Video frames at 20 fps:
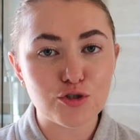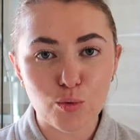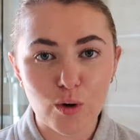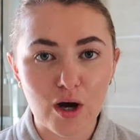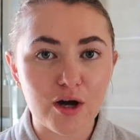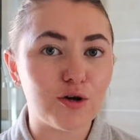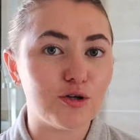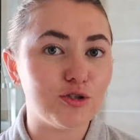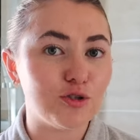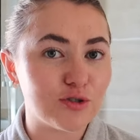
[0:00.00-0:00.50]
to
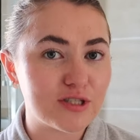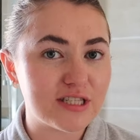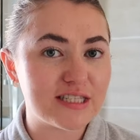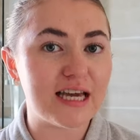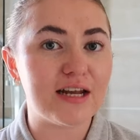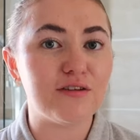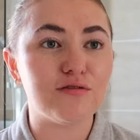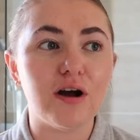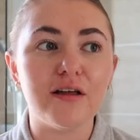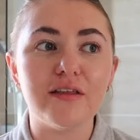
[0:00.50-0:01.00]
work on your
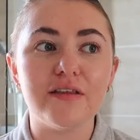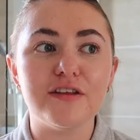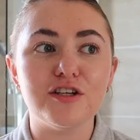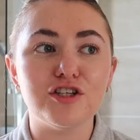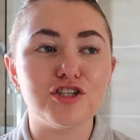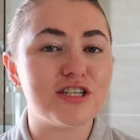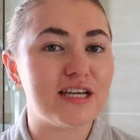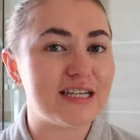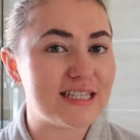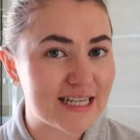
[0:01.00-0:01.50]
skin rather than
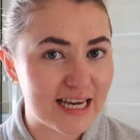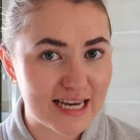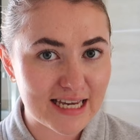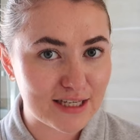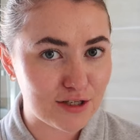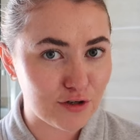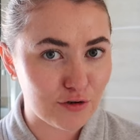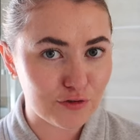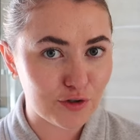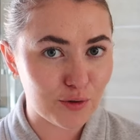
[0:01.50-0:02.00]
just like
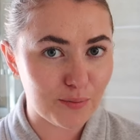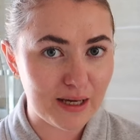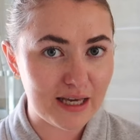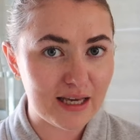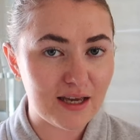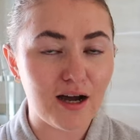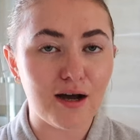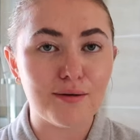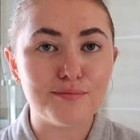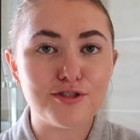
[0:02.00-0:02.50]
taking off your
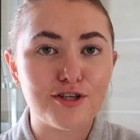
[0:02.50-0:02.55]
makeup.